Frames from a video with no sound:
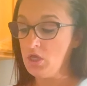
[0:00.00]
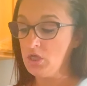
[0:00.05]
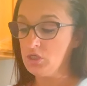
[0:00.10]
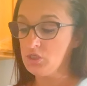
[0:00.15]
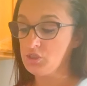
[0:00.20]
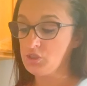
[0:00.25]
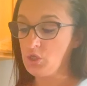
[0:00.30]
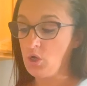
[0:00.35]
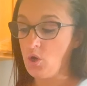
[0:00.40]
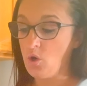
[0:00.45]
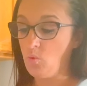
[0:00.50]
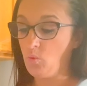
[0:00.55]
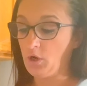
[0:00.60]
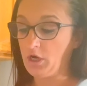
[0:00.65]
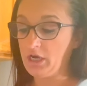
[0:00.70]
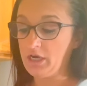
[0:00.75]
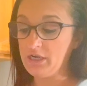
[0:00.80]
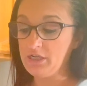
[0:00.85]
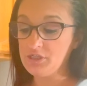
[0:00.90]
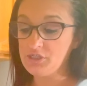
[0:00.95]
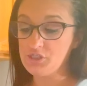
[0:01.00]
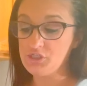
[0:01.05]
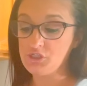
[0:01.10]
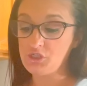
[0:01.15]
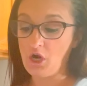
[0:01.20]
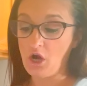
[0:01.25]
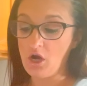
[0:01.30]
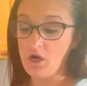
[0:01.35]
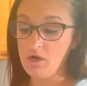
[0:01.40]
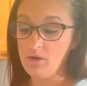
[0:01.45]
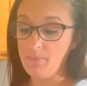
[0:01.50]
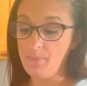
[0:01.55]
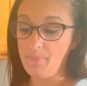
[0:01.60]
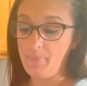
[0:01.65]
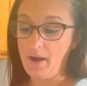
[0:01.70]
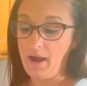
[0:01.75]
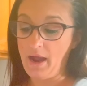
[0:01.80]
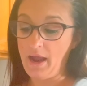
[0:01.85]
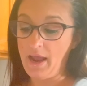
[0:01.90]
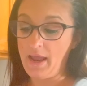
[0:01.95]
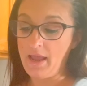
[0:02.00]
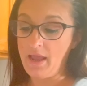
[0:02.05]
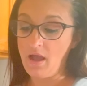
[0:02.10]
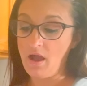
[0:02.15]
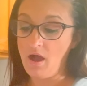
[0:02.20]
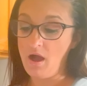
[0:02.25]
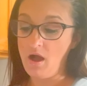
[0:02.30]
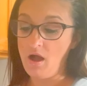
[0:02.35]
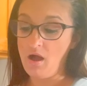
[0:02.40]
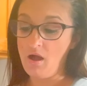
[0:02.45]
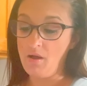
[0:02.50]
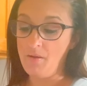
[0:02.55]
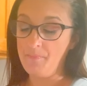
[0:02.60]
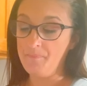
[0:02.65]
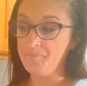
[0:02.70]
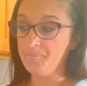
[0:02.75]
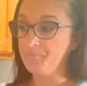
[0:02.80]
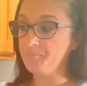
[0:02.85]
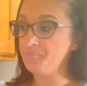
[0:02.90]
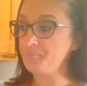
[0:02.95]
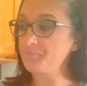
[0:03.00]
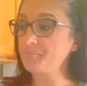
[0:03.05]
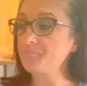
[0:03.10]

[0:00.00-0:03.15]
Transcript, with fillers: So we're gonna start by um,